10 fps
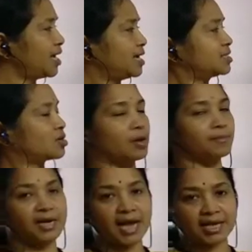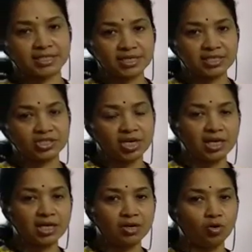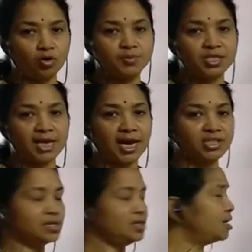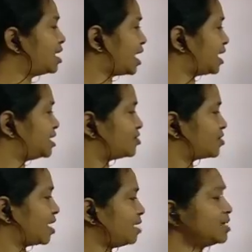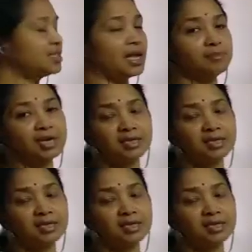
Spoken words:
case, carbon dioxide is taken in Scopes reaction, and in Raymer-Thaman